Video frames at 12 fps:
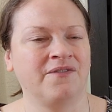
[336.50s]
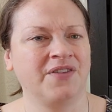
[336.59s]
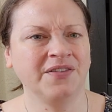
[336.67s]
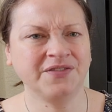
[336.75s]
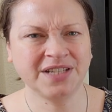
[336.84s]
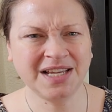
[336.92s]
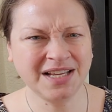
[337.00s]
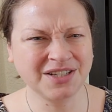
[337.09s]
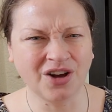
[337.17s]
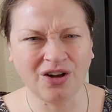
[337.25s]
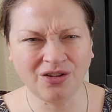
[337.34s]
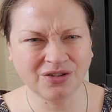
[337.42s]

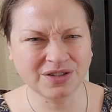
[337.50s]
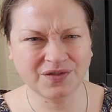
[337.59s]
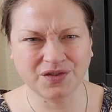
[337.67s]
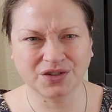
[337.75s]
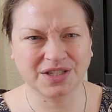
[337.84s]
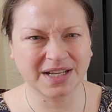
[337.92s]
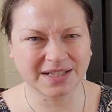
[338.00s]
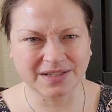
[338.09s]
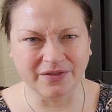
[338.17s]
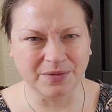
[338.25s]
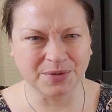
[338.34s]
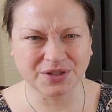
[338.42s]
$15 for six
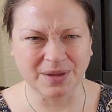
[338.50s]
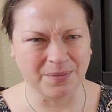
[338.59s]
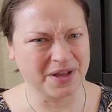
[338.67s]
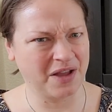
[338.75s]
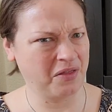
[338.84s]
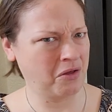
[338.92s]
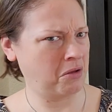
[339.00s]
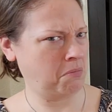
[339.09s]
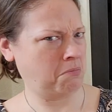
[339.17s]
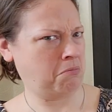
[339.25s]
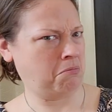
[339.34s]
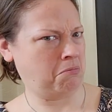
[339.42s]
of them or something. I thought,
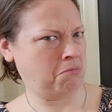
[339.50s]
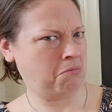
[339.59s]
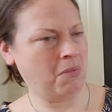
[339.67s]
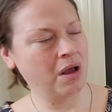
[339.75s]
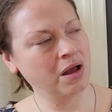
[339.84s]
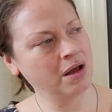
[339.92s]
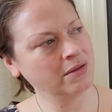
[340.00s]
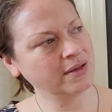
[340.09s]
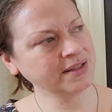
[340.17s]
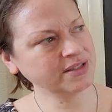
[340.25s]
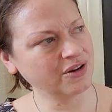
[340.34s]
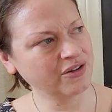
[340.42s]

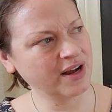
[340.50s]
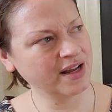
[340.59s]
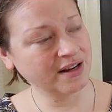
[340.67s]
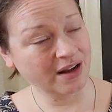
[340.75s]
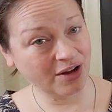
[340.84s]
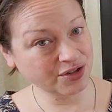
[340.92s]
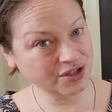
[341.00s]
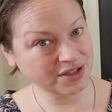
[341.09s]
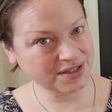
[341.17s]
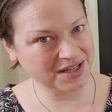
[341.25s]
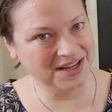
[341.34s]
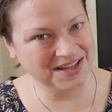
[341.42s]
that's all right. I'll
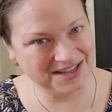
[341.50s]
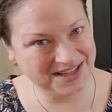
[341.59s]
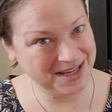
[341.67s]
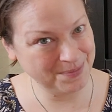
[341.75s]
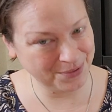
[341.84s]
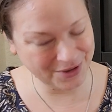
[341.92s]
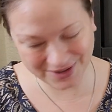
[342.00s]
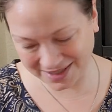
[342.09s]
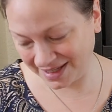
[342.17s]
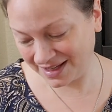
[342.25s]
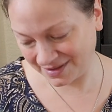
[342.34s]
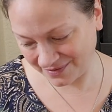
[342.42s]
just keep
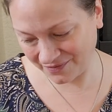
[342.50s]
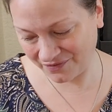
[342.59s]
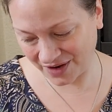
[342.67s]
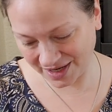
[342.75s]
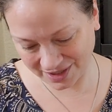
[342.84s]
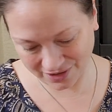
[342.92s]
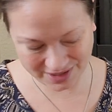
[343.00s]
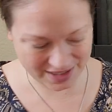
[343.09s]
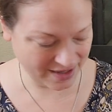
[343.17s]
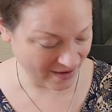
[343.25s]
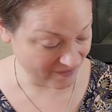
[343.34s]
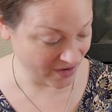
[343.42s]
looking, and
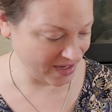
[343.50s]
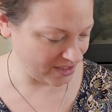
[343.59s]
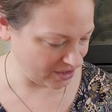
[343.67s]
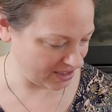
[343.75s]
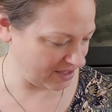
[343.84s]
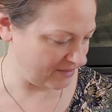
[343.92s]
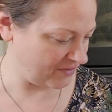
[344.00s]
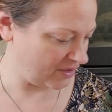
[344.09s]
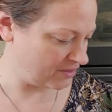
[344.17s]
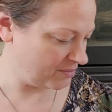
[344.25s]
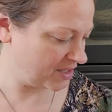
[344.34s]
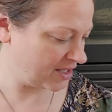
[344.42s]
finally, I
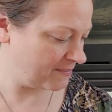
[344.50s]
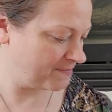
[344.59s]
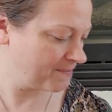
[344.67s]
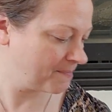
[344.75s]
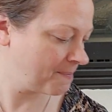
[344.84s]
found them again.